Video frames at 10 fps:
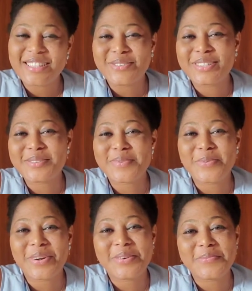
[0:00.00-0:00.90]
First of
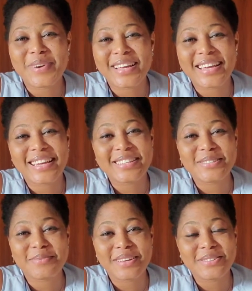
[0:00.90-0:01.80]
all, welcome back again
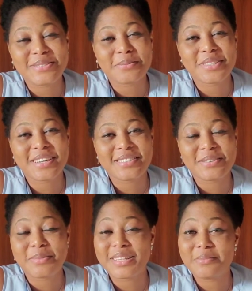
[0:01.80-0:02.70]
to my YouTube
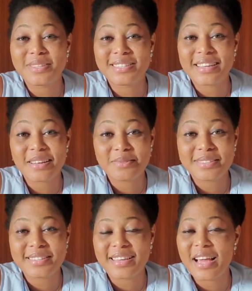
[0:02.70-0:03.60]
channel. My name is
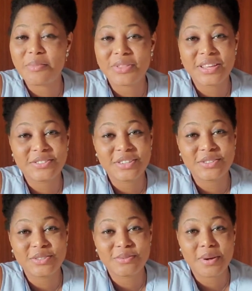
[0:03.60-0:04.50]
Kamsy. I'm a
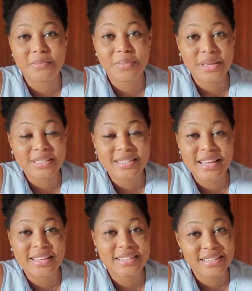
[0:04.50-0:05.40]
Nigerian YouTuber based
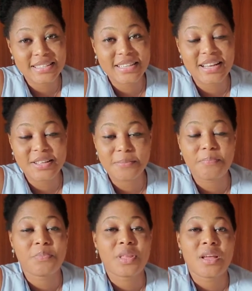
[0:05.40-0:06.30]
here in Italy.
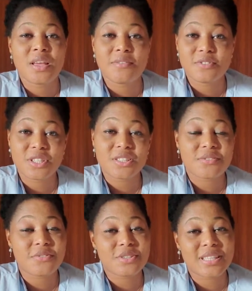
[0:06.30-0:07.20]
If today is
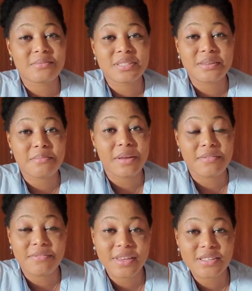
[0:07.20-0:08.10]
your first time seeing my
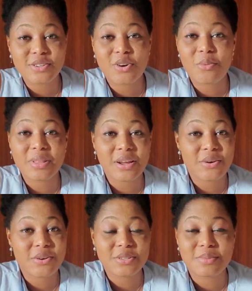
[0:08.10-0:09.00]
face or coming
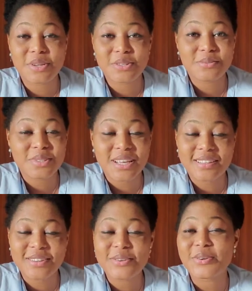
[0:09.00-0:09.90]
across my YouTube
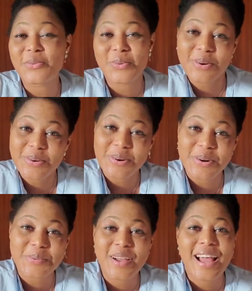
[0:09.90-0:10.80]
channel, you're
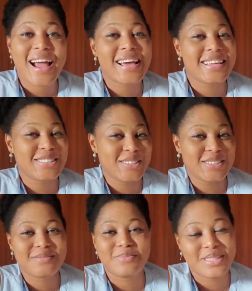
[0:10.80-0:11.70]
welcome. And I
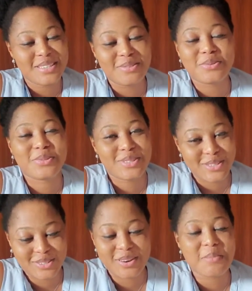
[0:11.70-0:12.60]
just believe you will
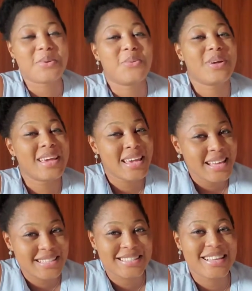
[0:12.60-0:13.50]
subscribe. You will
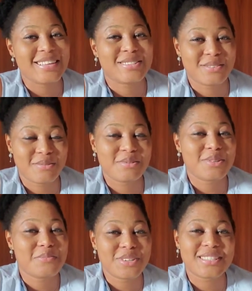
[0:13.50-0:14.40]
hit the
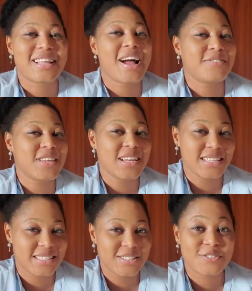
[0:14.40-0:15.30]
subscription button after
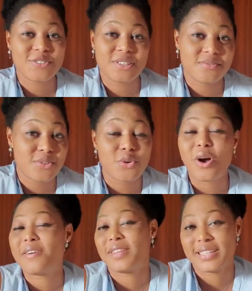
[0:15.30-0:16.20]
listening to this video
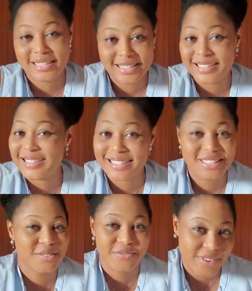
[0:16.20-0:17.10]
or after seeing
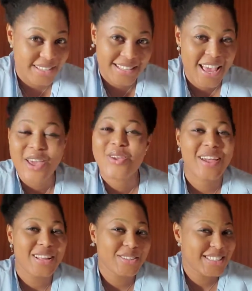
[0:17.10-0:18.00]
this face. You
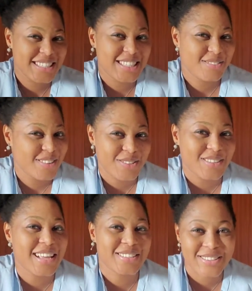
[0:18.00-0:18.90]
cannot see this face
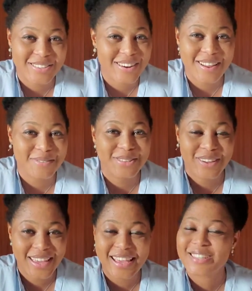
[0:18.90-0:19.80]
without subscribing,
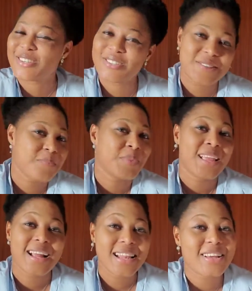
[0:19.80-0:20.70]
okay? Just
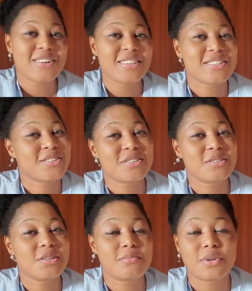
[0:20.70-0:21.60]
click on the
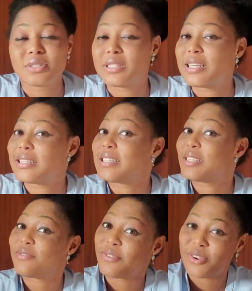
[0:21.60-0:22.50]
subscription button. It
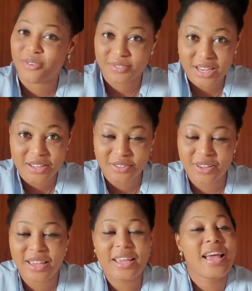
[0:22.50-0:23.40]
is free of charge,
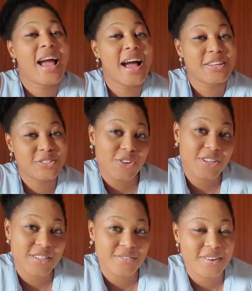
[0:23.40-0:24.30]
okay? And
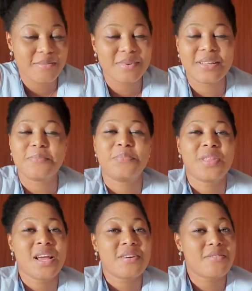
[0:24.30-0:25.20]
join the family.
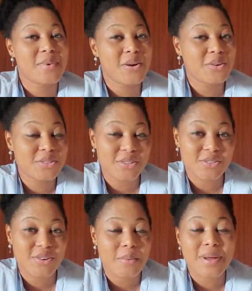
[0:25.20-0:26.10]
For my old
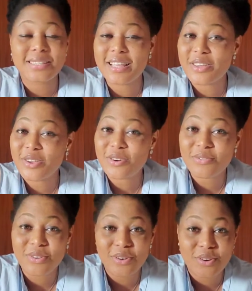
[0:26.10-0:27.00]
subscribers, thank you all
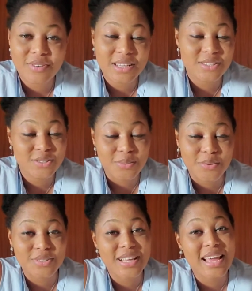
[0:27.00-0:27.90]
for love and
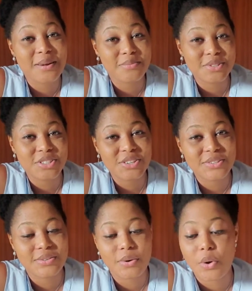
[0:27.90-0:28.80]
support. I
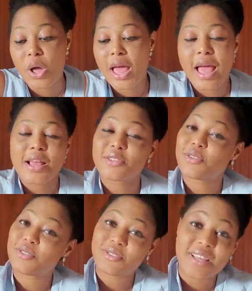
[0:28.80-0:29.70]
appreciate you all.
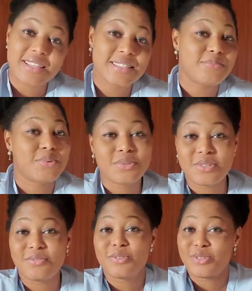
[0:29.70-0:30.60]
So today is a
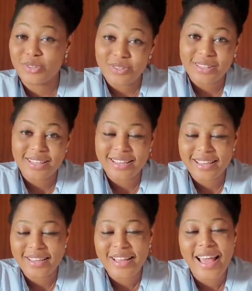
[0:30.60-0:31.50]
beautiful
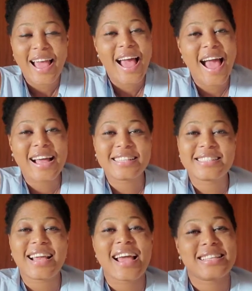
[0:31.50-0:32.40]
Sunday
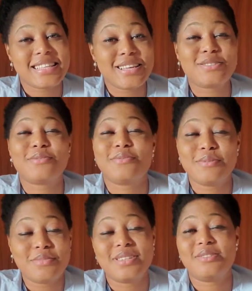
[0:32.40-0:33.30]
and I decided to
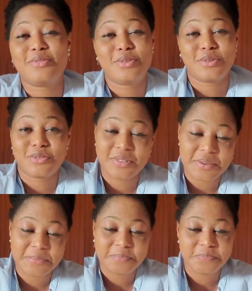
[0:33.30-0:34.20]
film this video today.